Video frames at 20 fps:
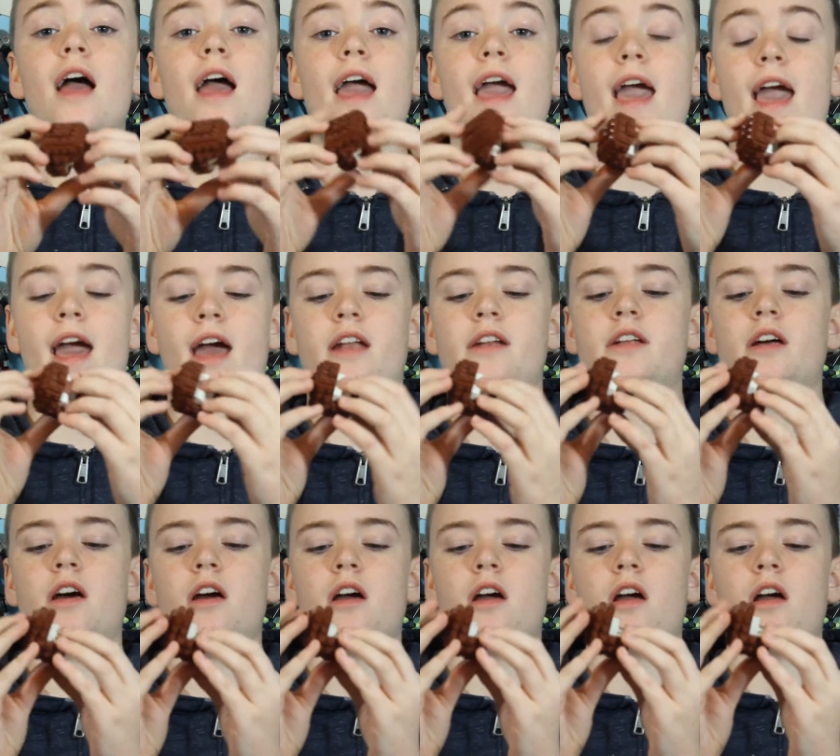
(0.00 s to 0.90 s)

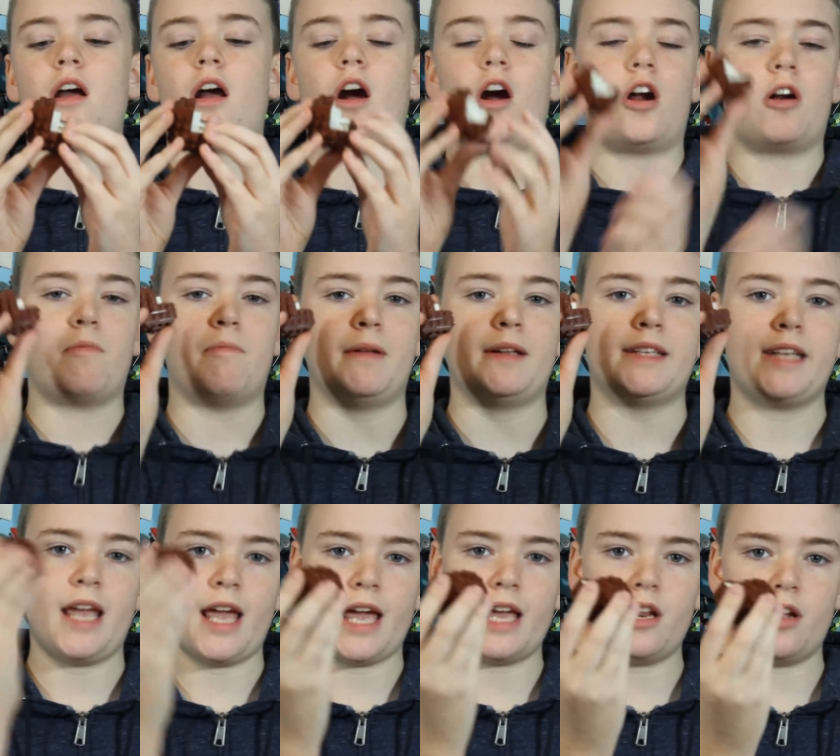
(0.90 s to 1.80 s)
And our
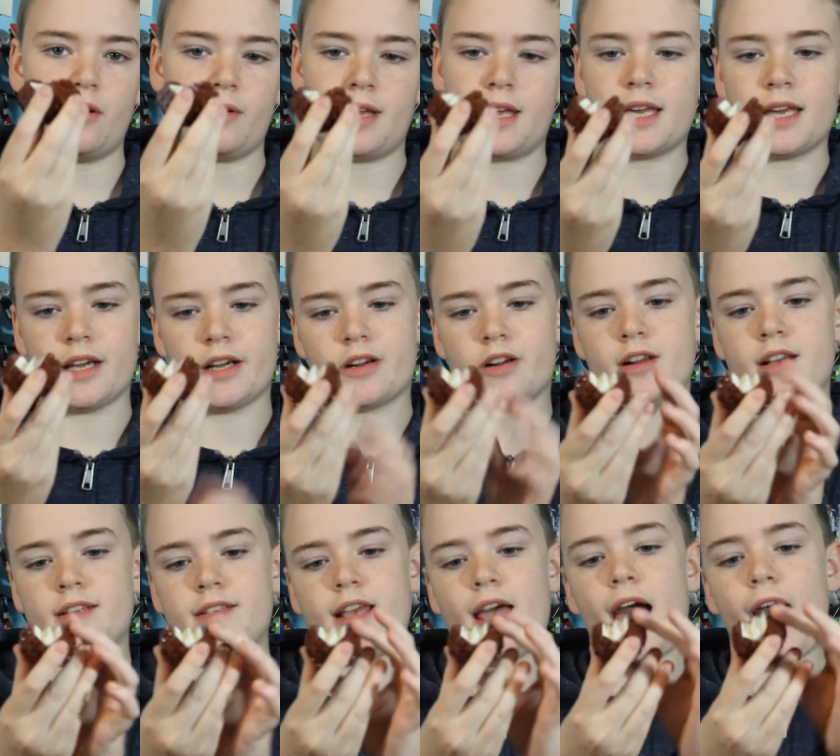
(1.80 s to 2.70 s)
potato here
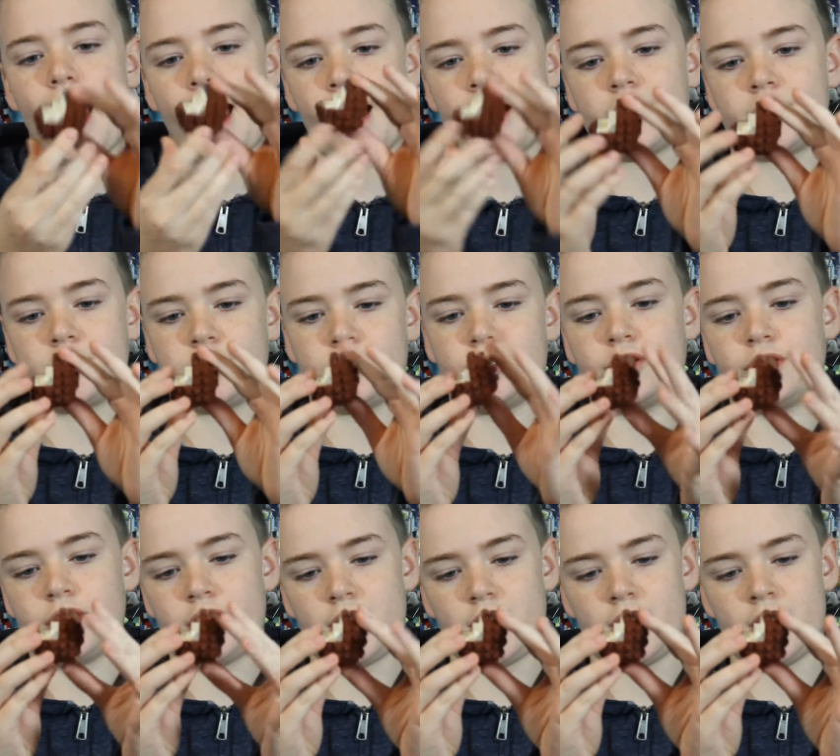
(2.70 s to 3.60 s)
is
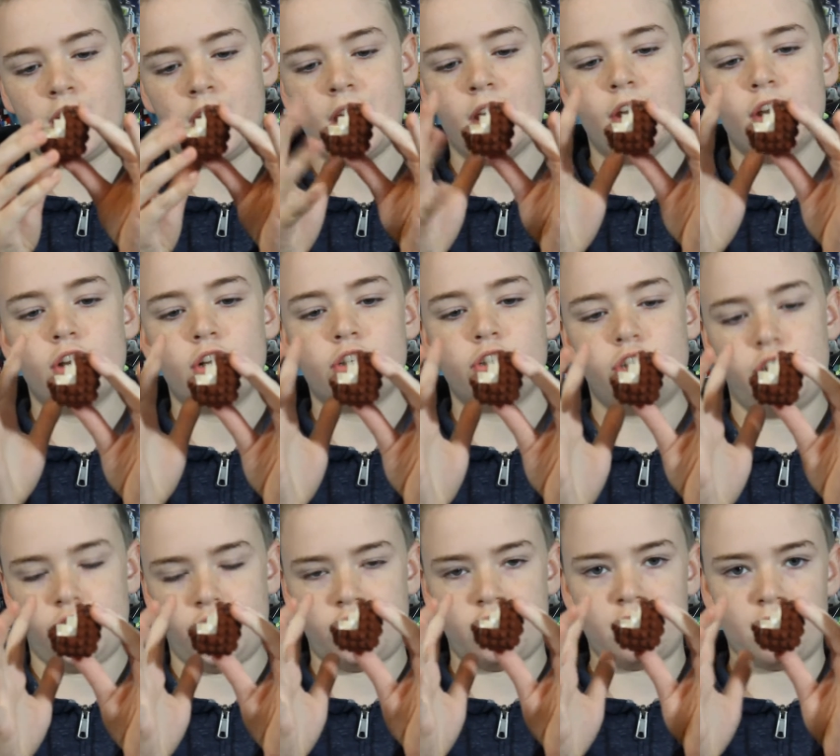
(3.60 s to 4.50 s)
actually
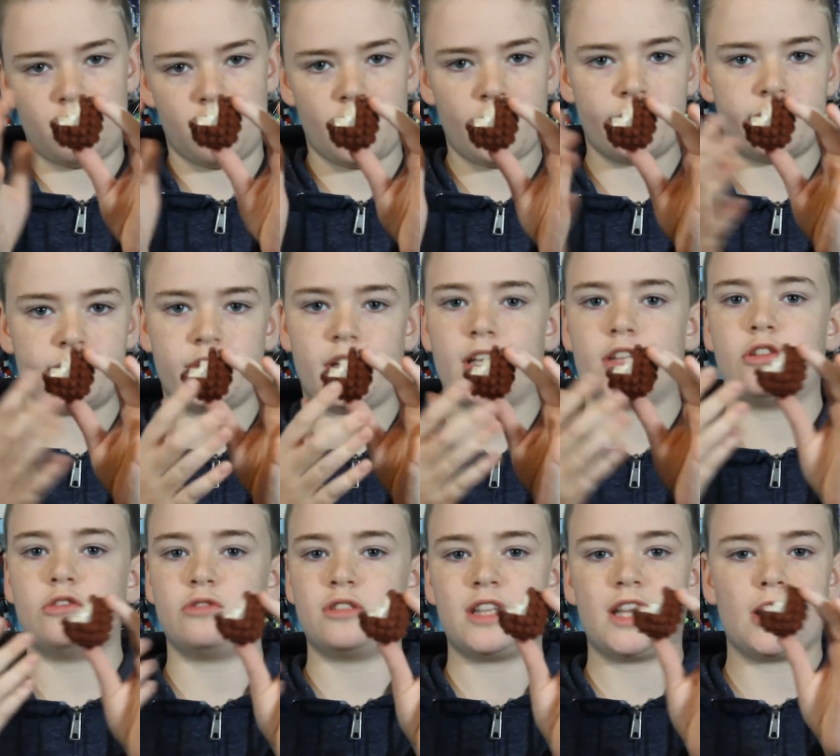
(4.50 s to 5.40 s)
just one of like
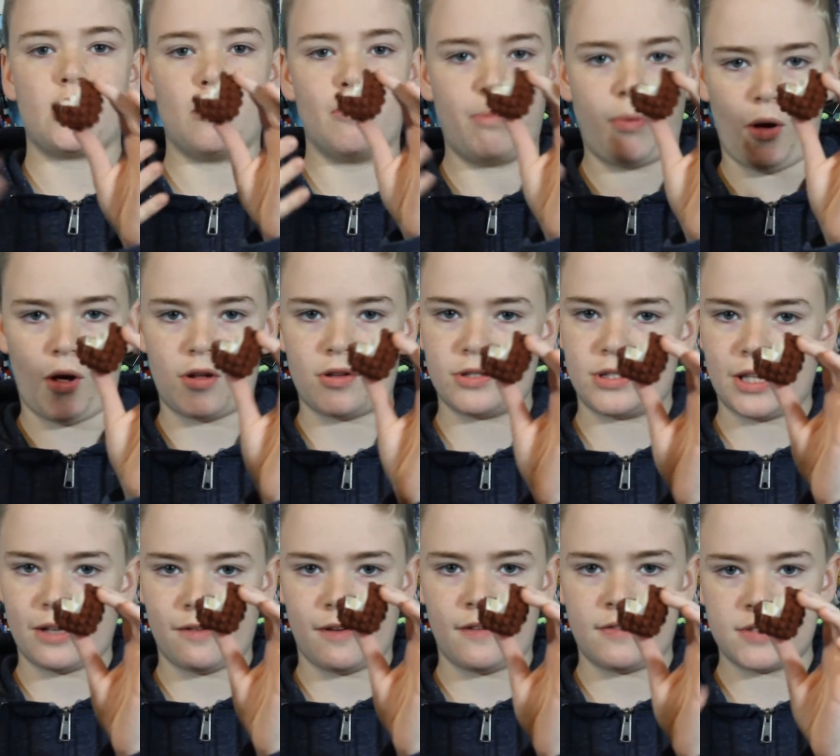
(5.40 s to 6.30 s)
those Lego balls
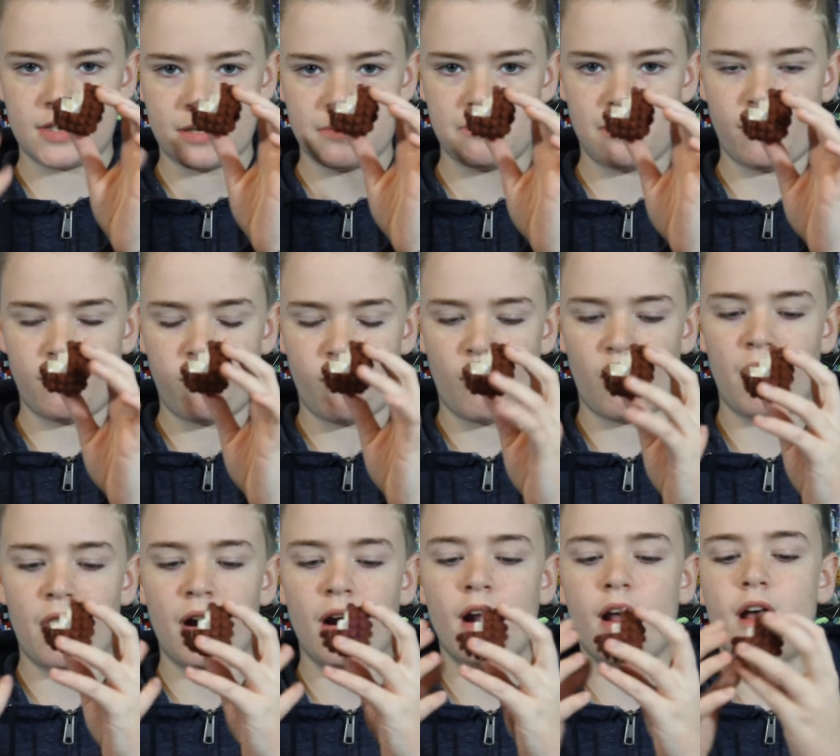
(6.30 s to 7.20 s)
that we've seen
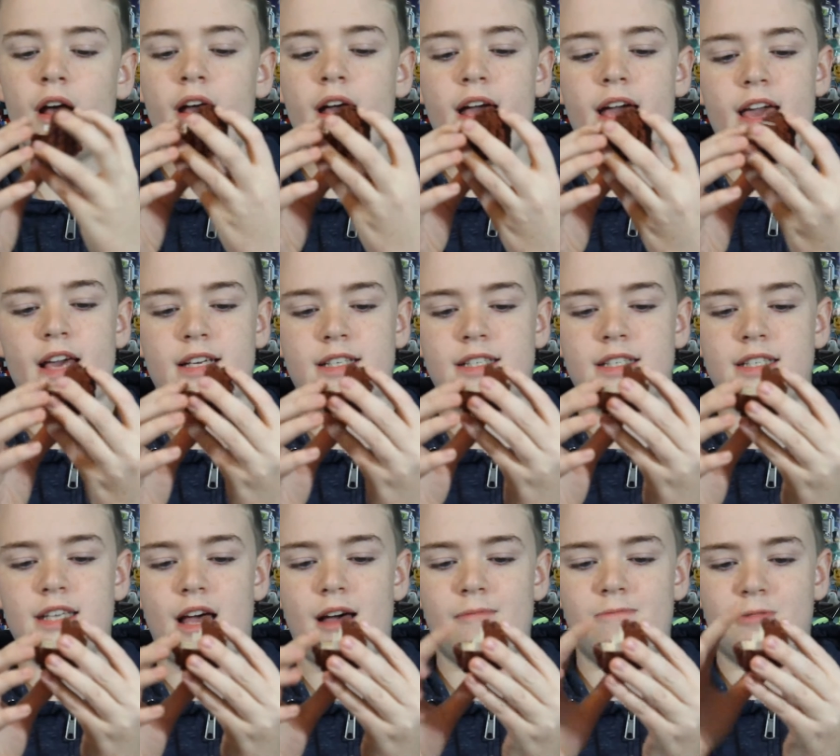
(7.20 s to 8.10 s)
before,
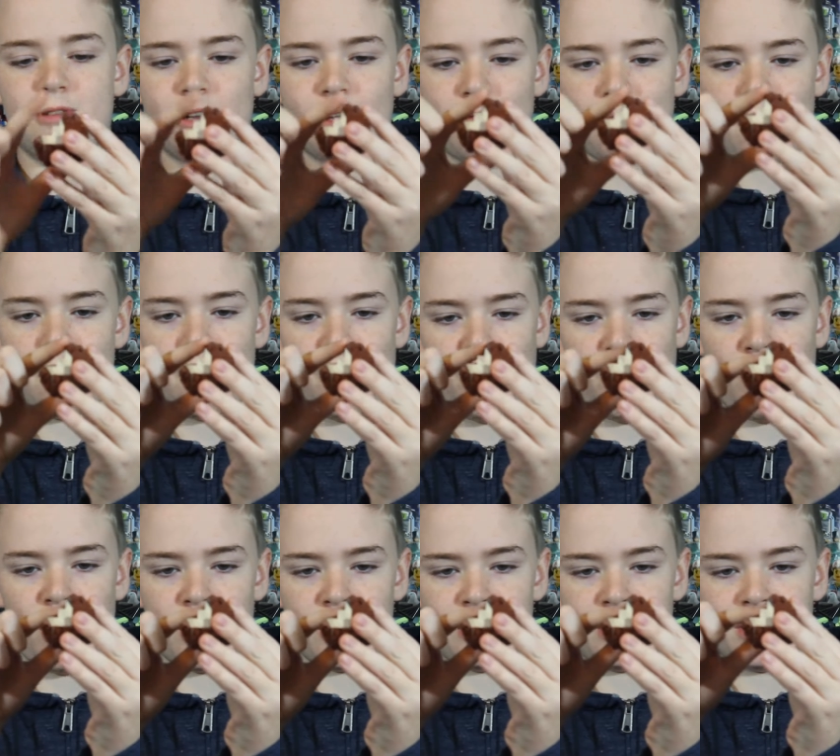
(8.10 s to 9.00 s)
except
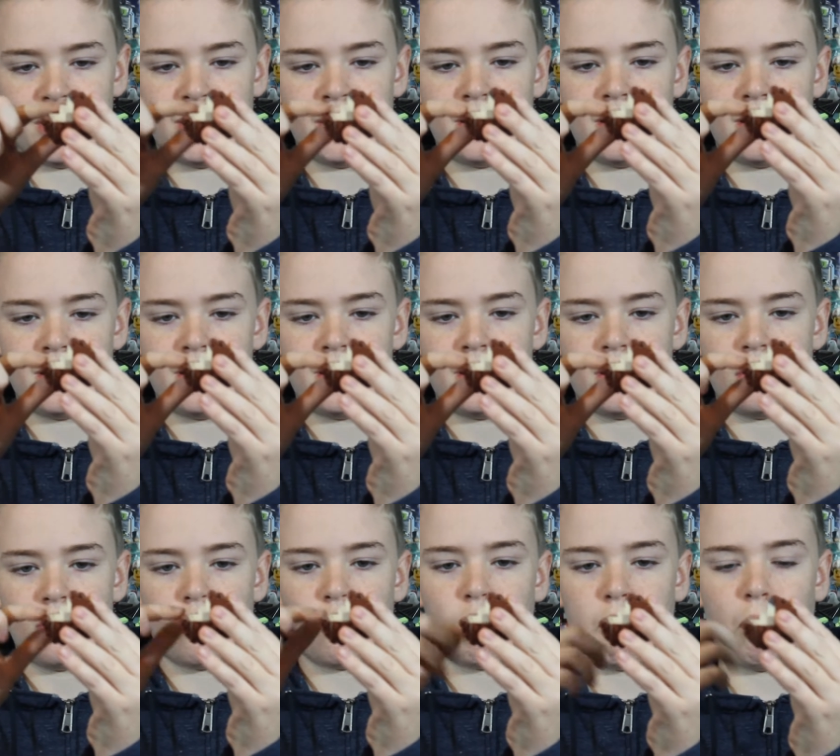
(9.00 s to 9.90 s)
one
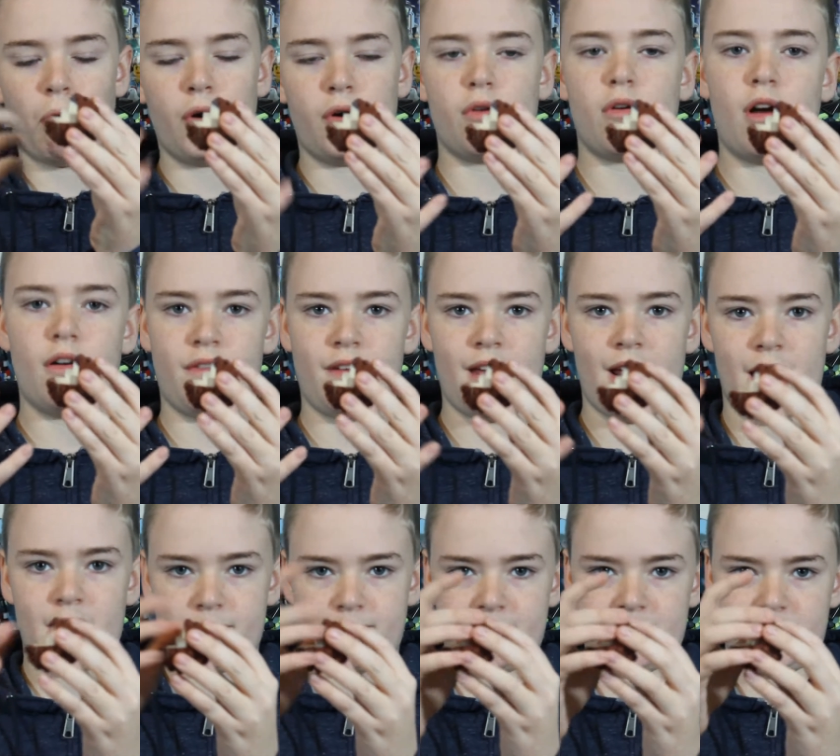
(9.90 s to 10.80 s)
quarter of it
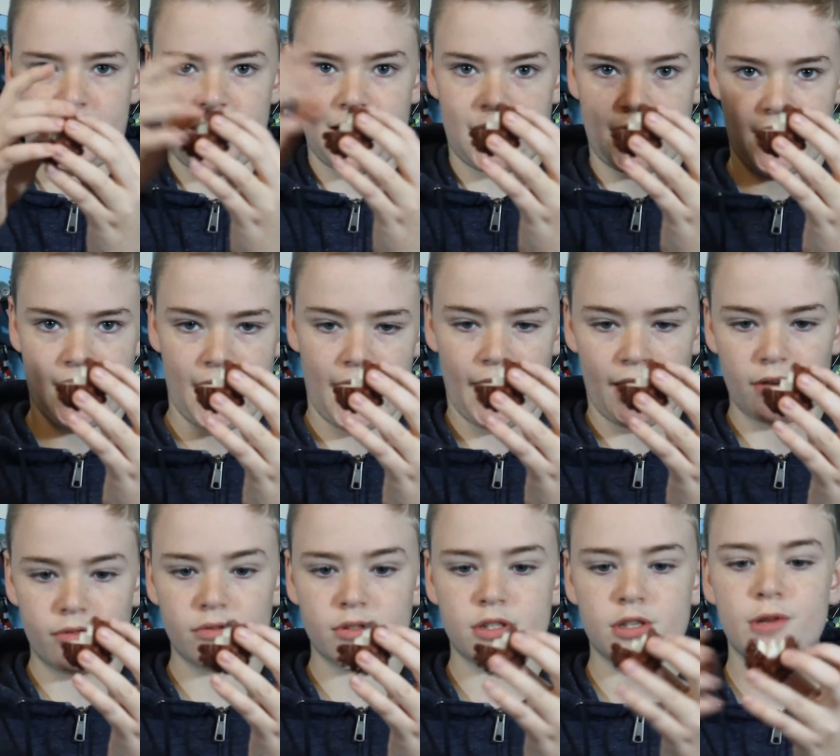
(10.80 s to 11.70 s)
has been taken
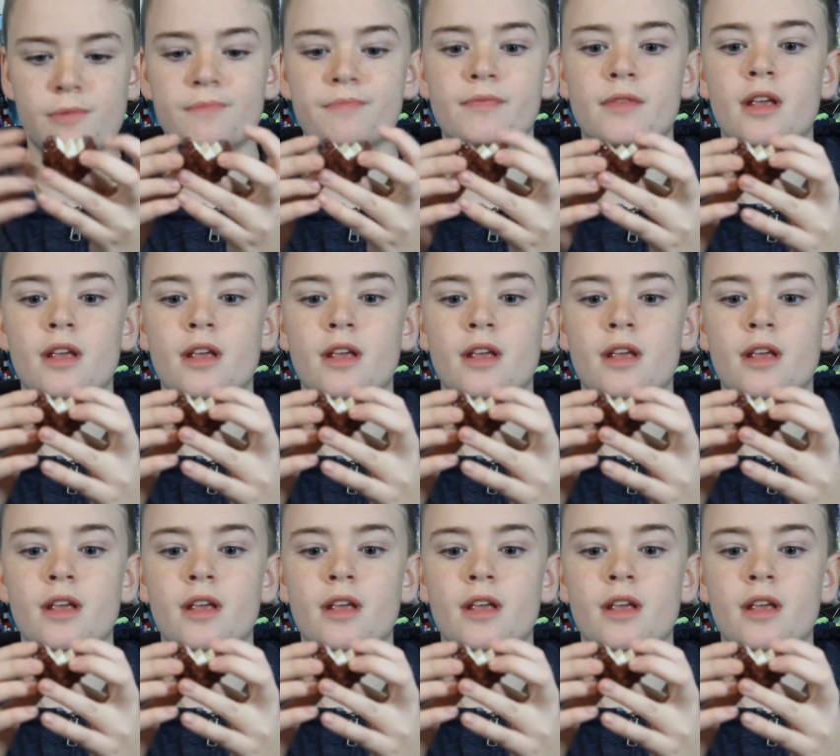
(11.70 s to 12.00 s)
out.